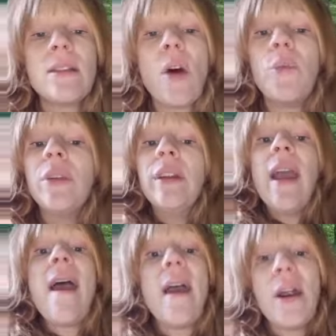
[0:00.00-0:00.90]
It's not
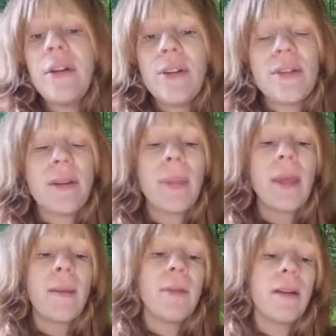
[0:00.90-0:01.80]
really hairy or
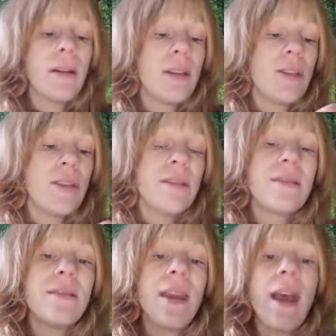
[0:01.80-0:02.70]
something, but it
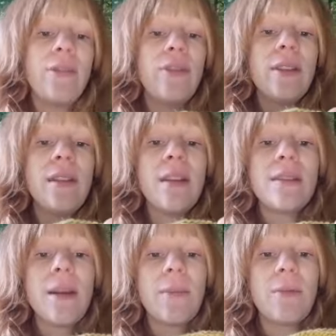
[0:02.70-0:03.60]
just, yeah, if it
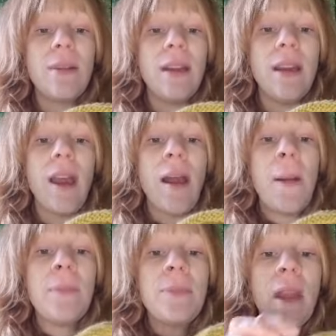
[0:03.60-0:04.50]
knits up really